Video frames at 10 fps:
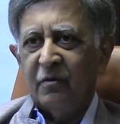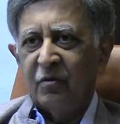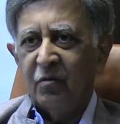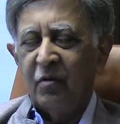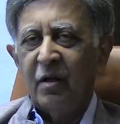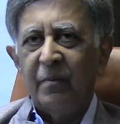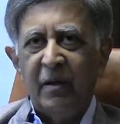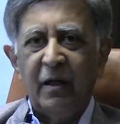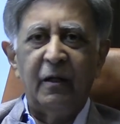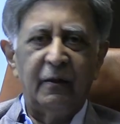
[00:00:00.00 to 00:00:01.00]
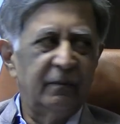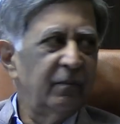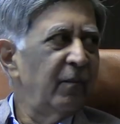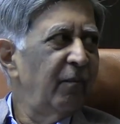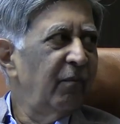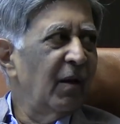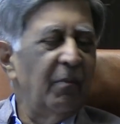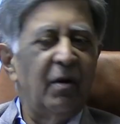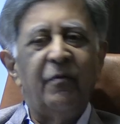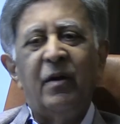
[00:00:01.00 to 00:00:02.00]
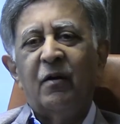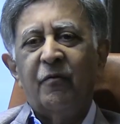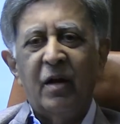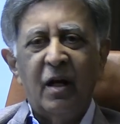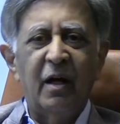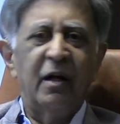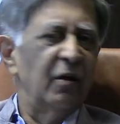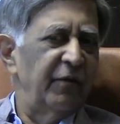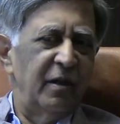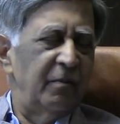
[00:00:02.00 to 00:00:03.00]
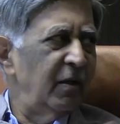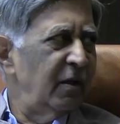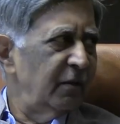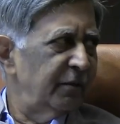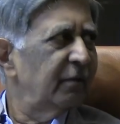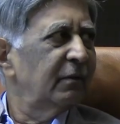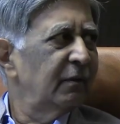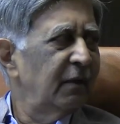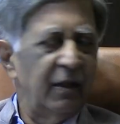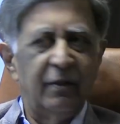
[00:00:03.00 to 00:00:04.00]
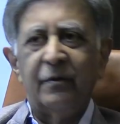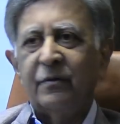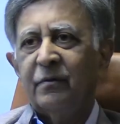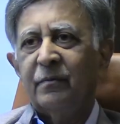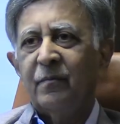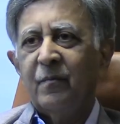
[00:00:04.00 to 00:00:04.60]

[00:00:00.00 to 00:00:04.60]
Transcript: This is only the beginning. But we are way ahead of anybody else in this.